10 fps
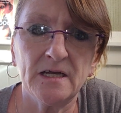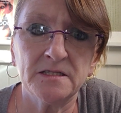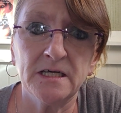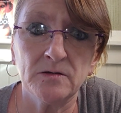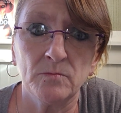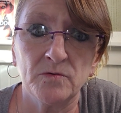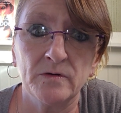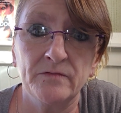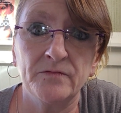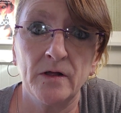terrible
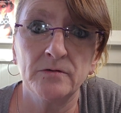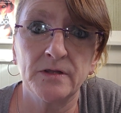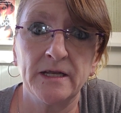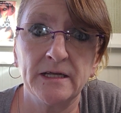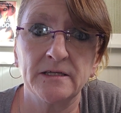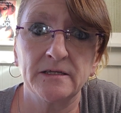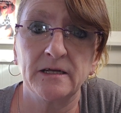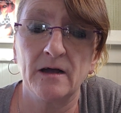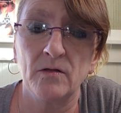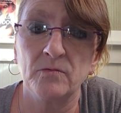and follow that
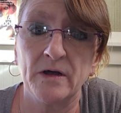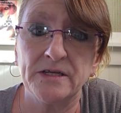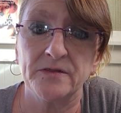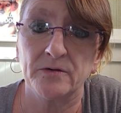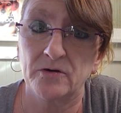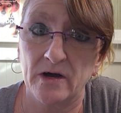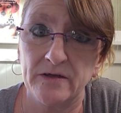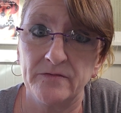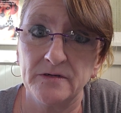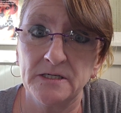entity all the way to their
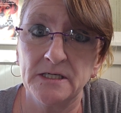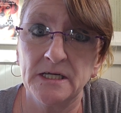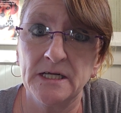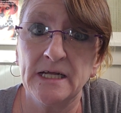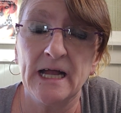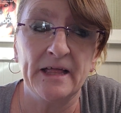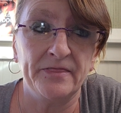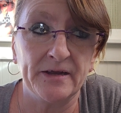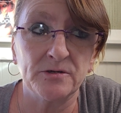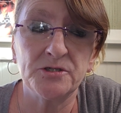grave. And
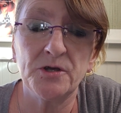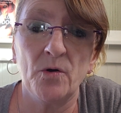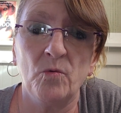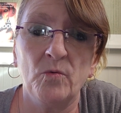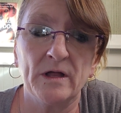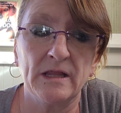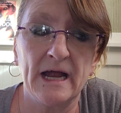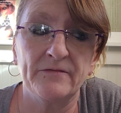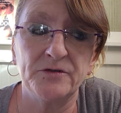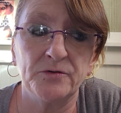their soul will
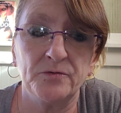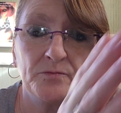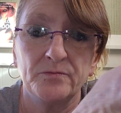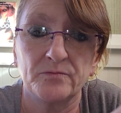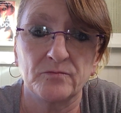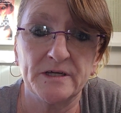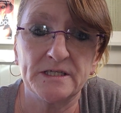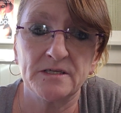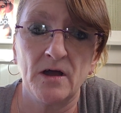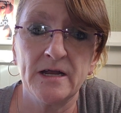have to
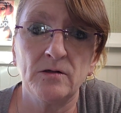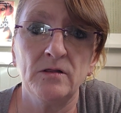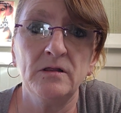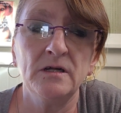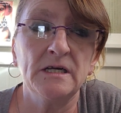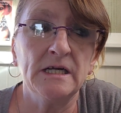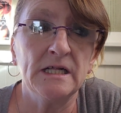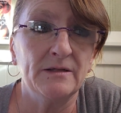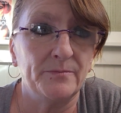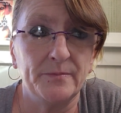recycle,
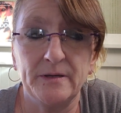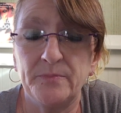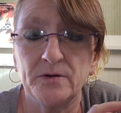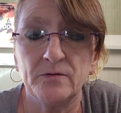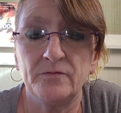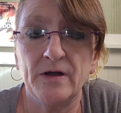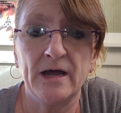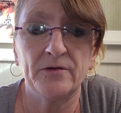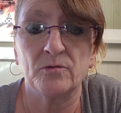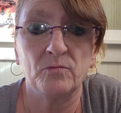be
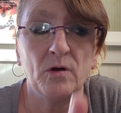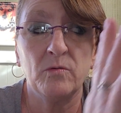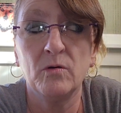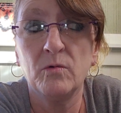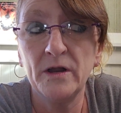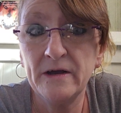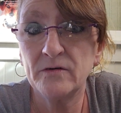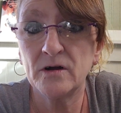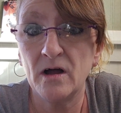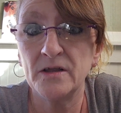purified, or whatever
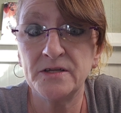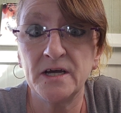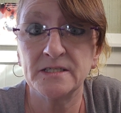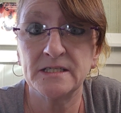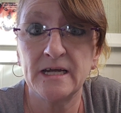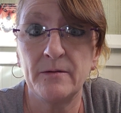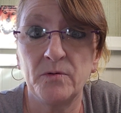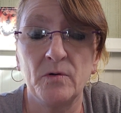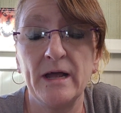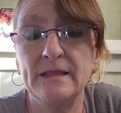God does at that
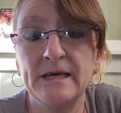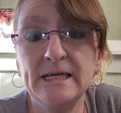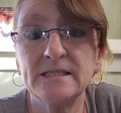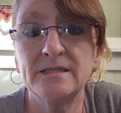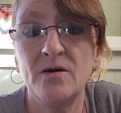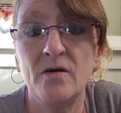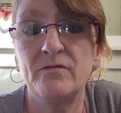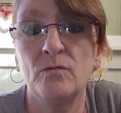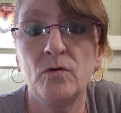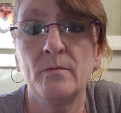point. That's not
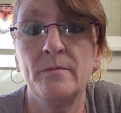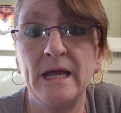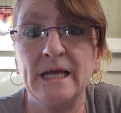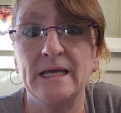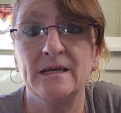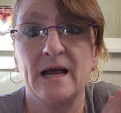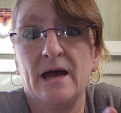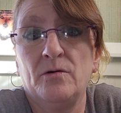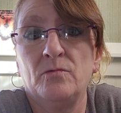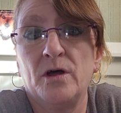for me. I
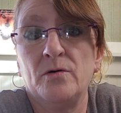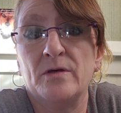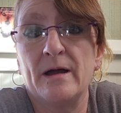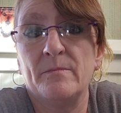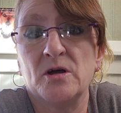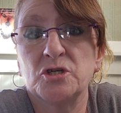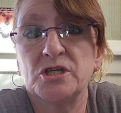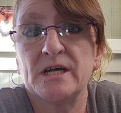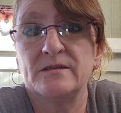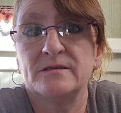don't know that much
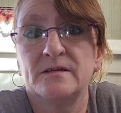yet.